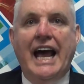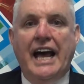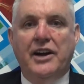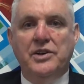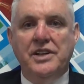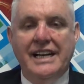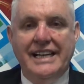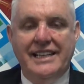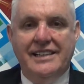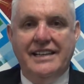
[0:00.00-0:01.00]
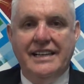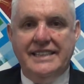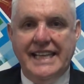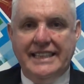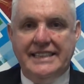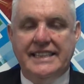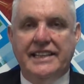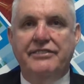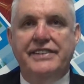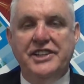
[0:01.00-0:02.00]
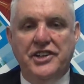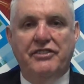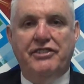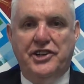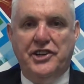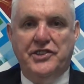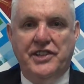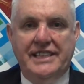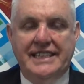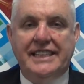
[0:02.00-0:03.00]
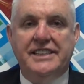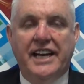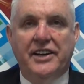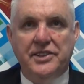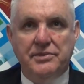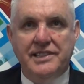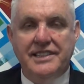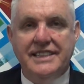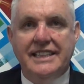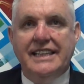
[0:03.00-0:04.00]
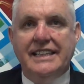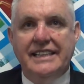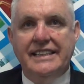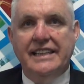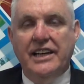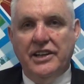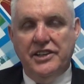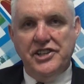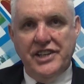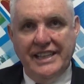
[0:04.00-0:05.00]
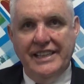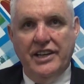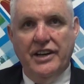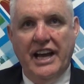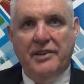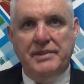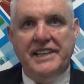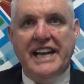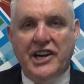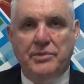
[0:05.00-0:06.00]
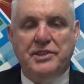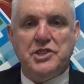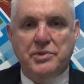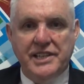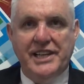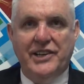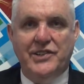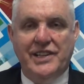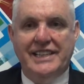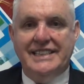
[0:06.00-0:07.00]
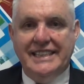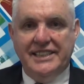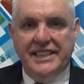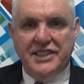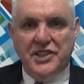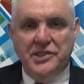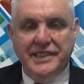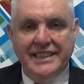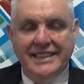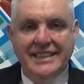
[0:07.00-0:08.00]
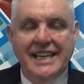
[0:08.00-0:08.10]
A good leader sets a vision for the organization. In other words, he or she um, determines where the organization is going.